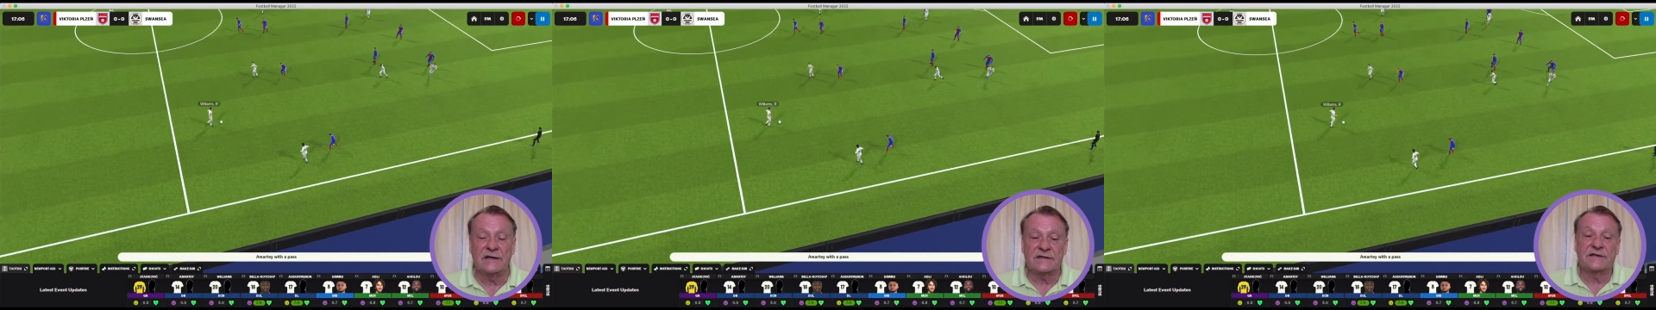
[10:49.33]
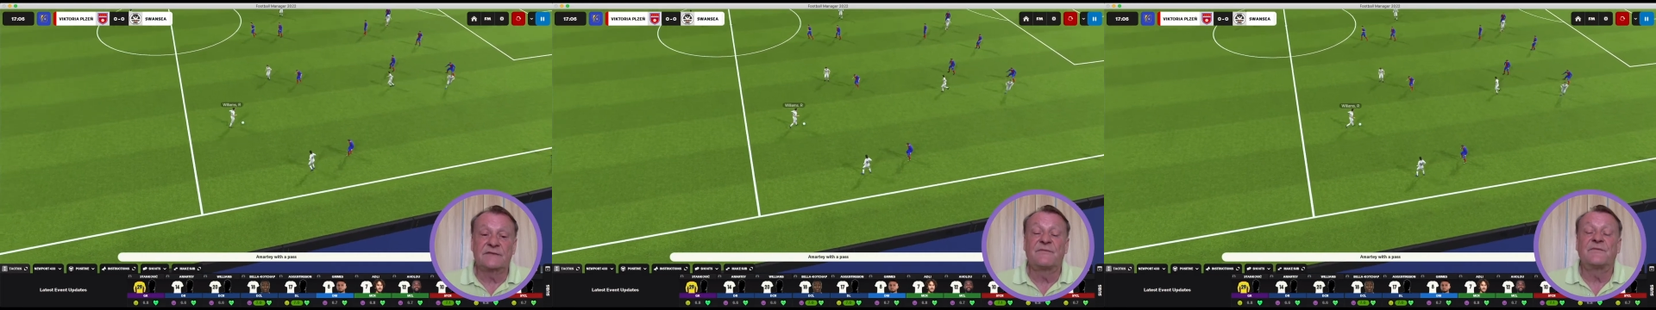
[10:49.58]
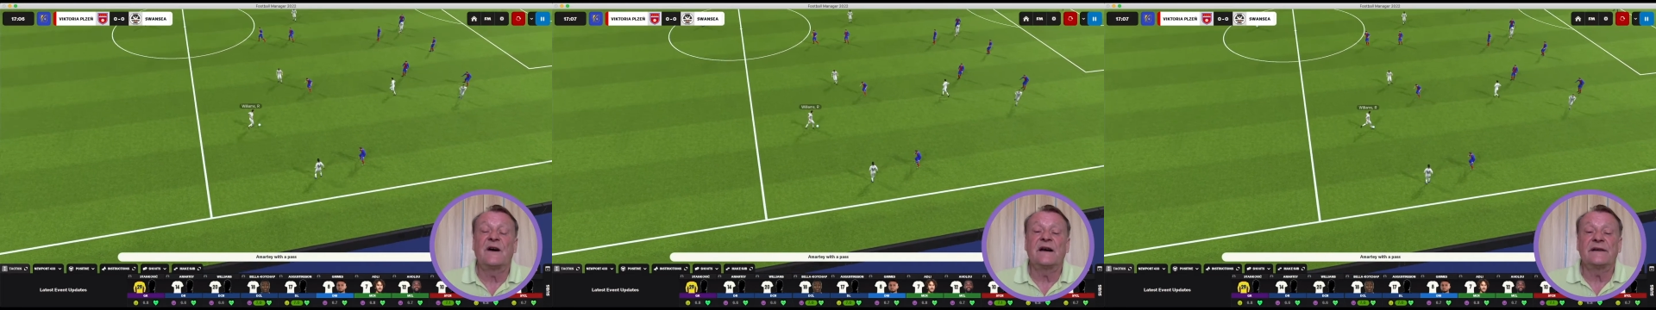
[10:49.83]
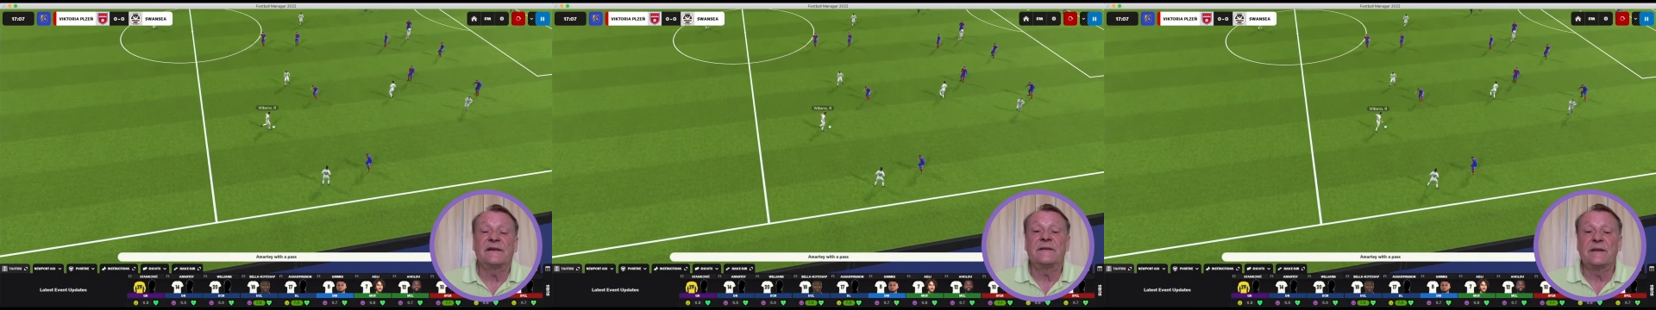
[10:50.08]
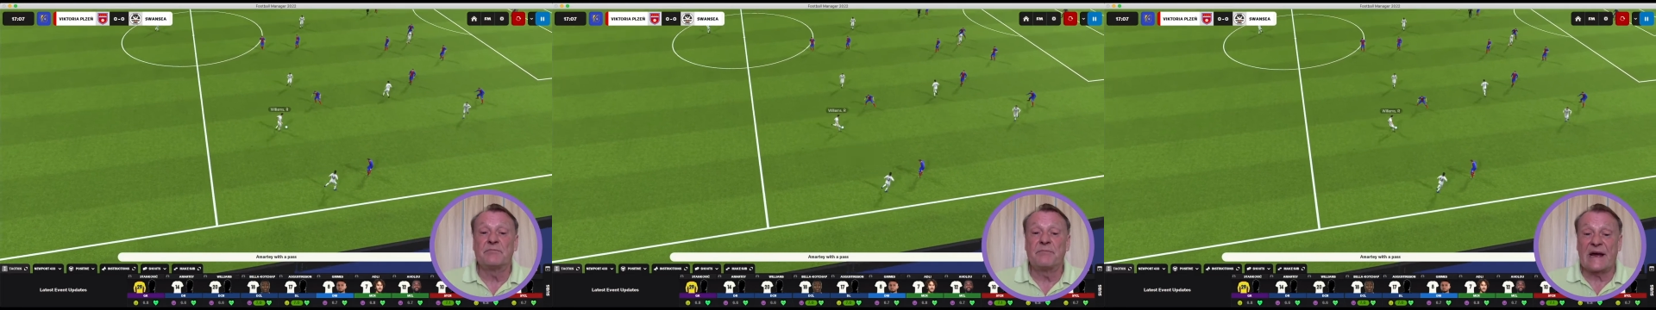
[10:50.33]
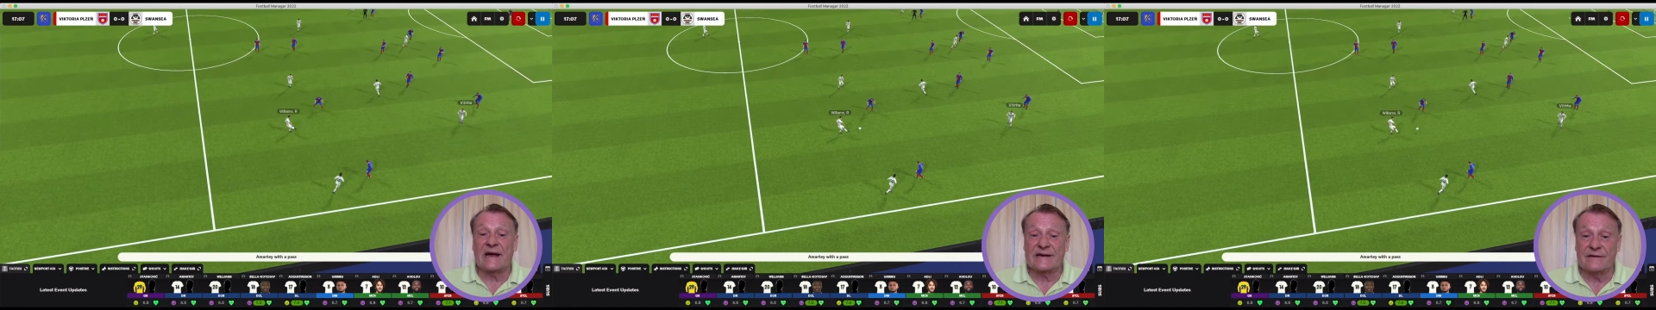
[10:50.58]
find the
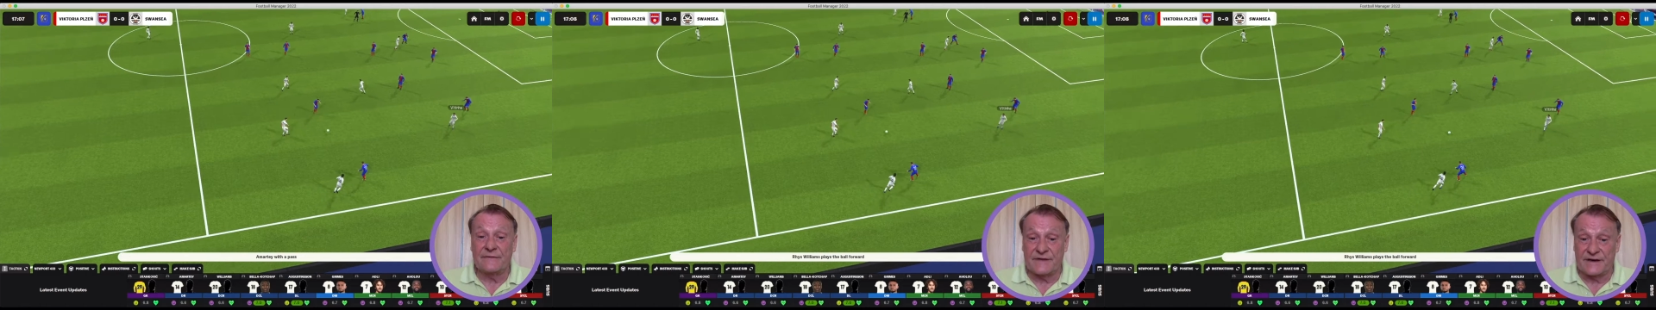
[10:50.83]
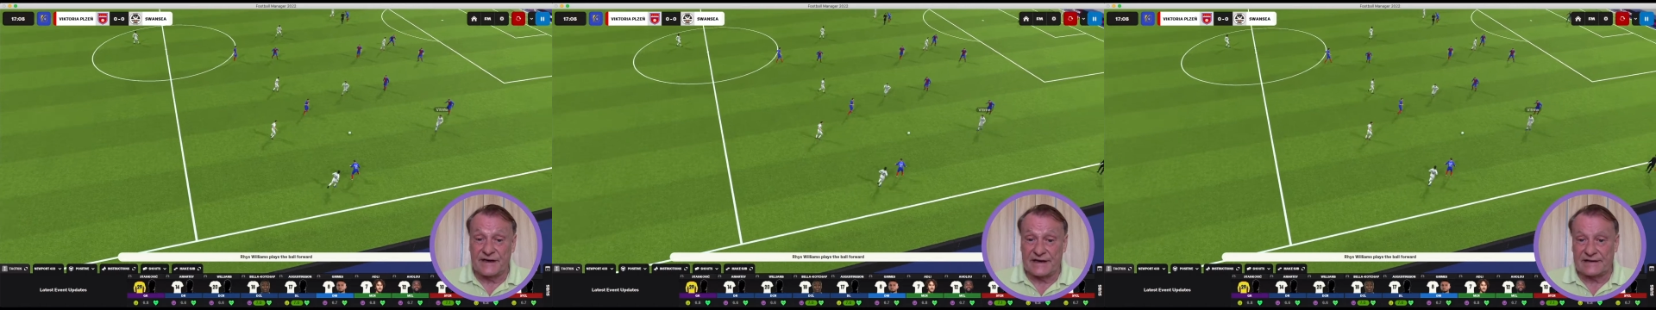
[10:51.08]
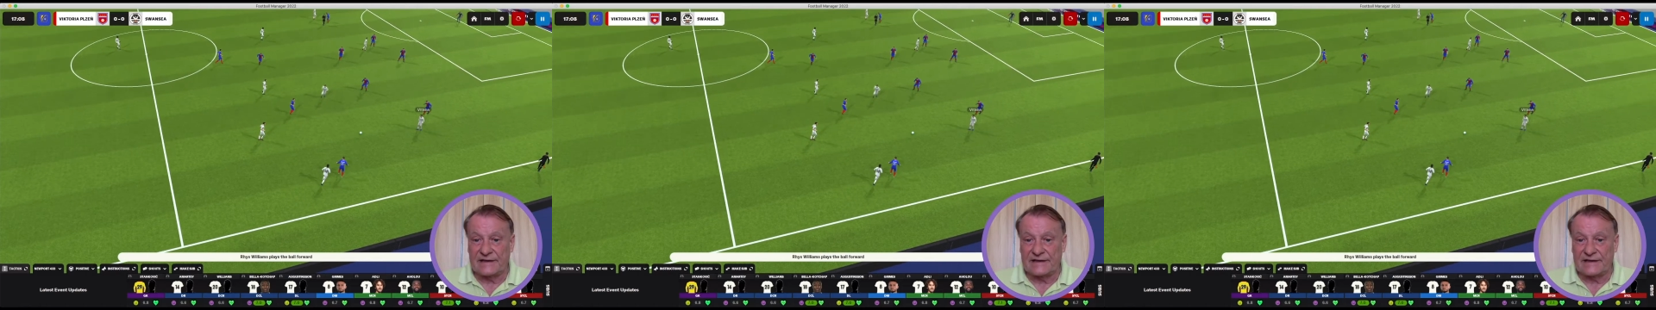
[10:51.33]
back of the net.